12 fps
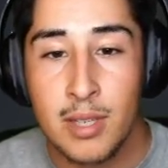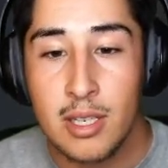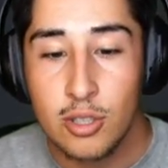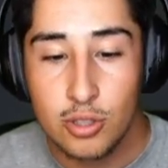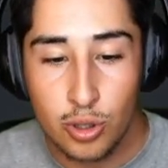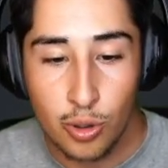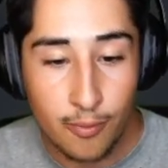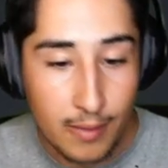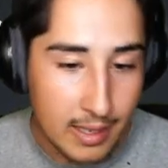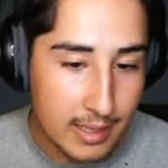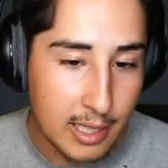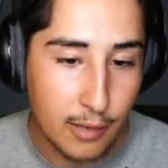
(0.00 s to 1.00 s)
So
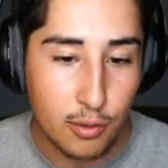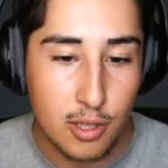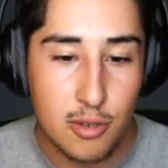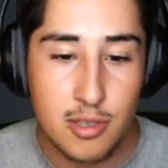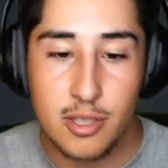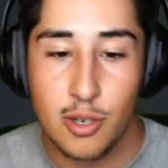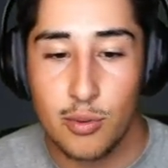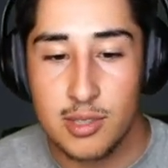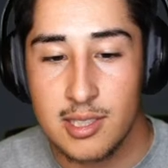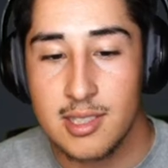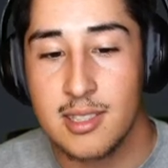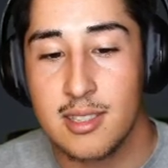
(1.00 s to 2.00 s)
definitely using your
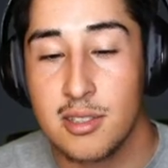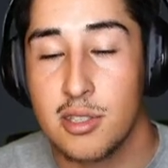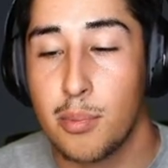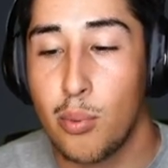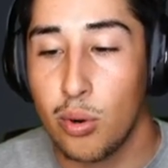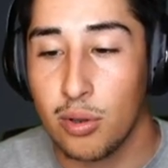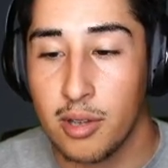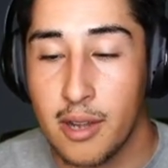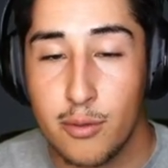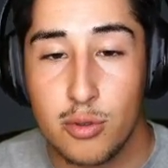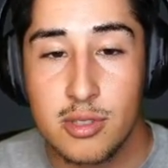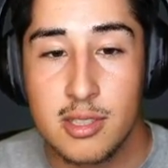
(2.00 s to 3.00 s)
resistance and support
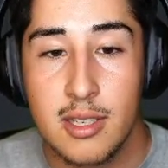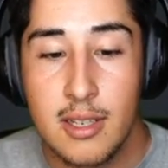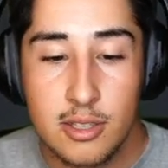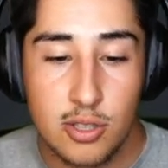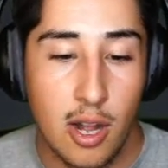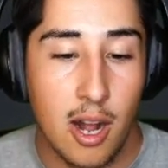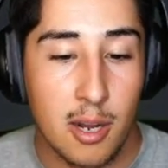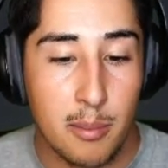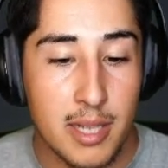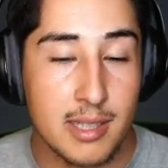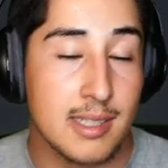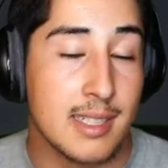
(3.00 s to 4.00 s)
levels to automate
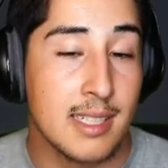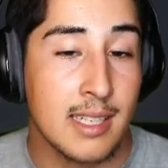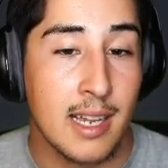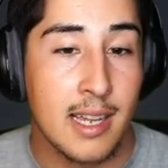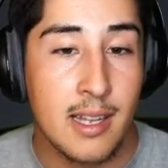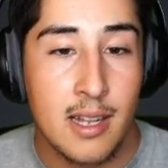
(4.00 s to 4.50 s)
the T A